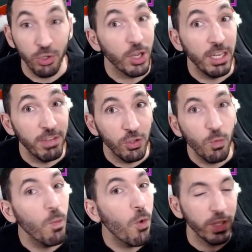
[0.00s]
You can even
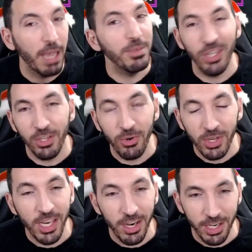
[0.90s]
do more damage than your
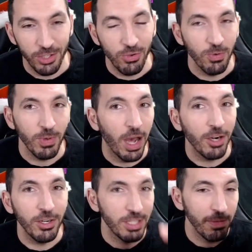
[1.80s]
gear can do, one
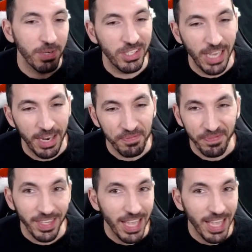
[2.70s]
hundred ten percent,